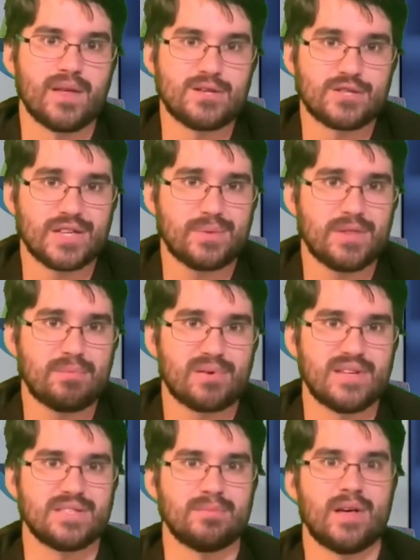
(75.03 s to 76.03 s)
Just like with a
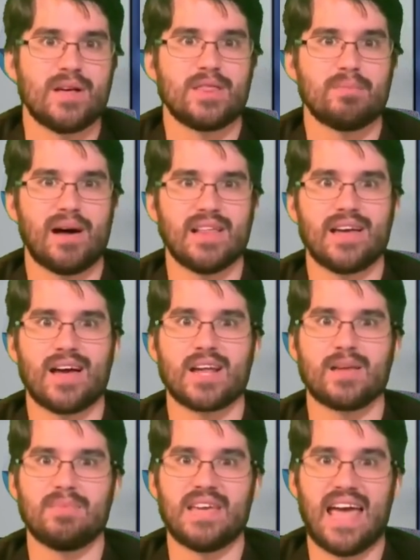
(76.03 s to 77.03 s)
prism, a polygon
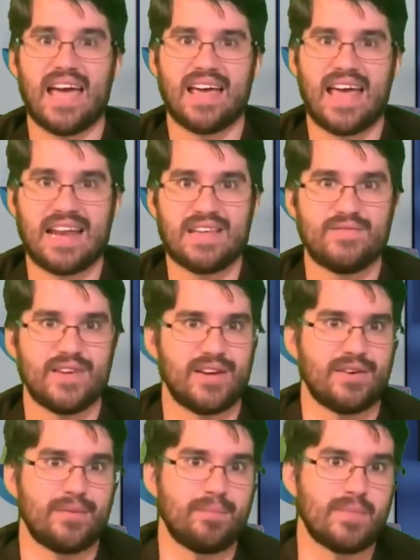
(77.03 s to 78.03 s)
can be any figure